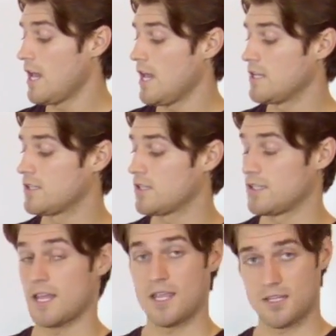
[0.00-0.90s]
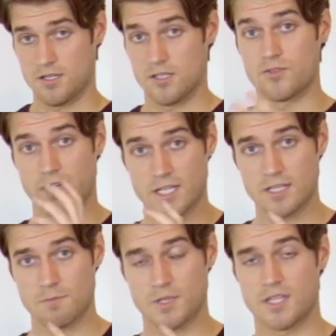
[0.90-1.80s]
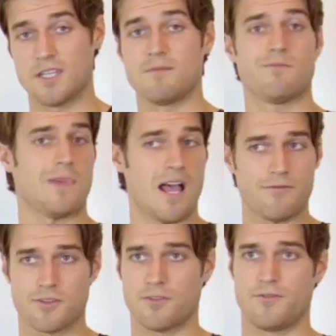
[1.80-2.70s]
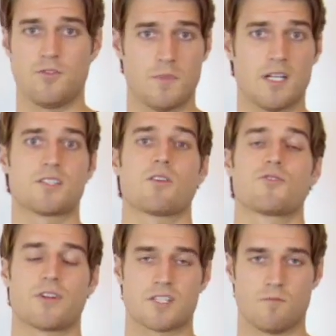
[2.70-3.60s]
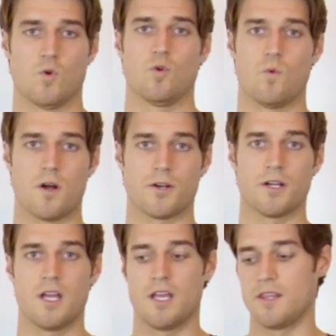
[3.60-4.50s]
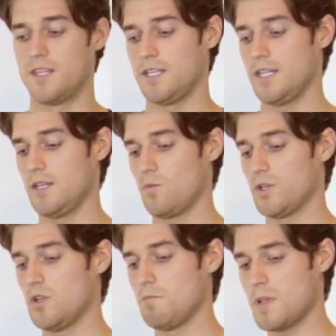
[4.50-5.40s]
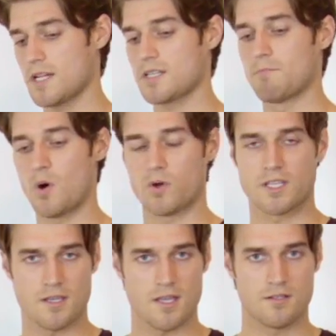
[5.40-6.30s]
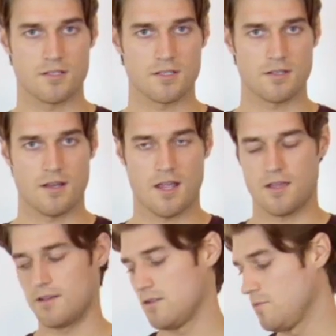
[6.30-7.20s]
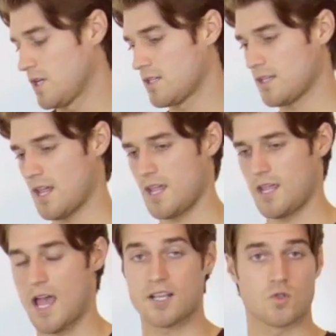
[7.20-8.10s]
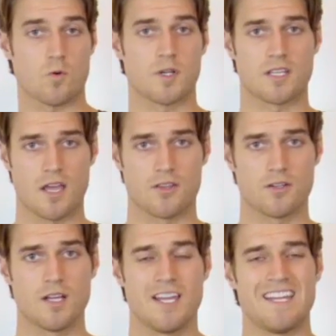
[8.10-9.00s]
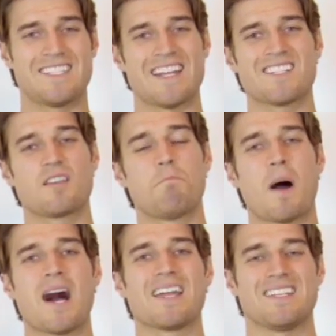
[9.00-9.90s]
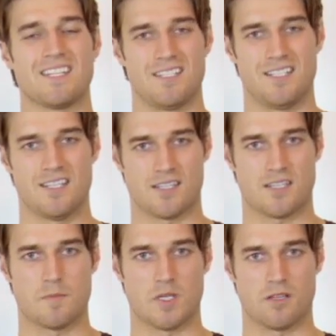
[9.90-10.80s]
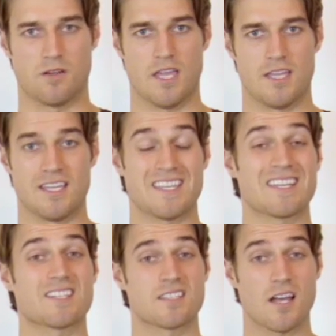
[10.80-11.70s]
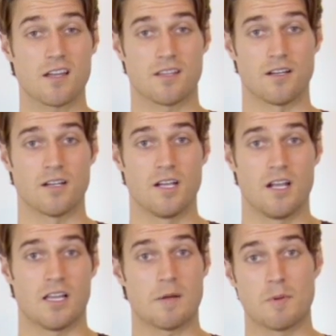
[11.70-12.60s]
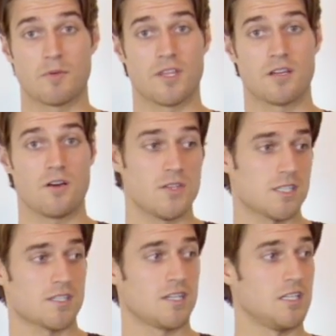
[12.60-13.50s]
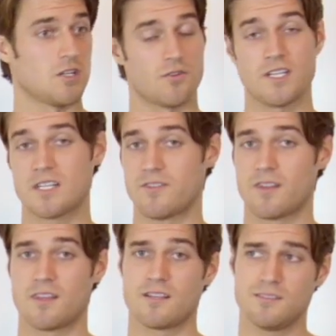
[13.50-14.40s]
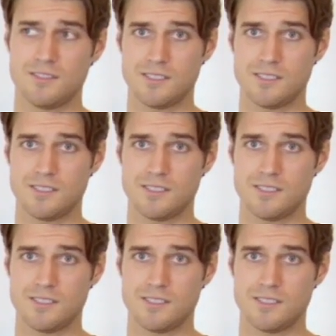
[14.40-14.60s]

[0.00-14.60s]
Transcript: to drink it, but then after a few minutes go drink some more water. When you mix a bulking agent and you mix a adsorber together, it tends to bind in the stomach, okay? It can get stuck there. A lot of people think, oh, this is going to increase everything.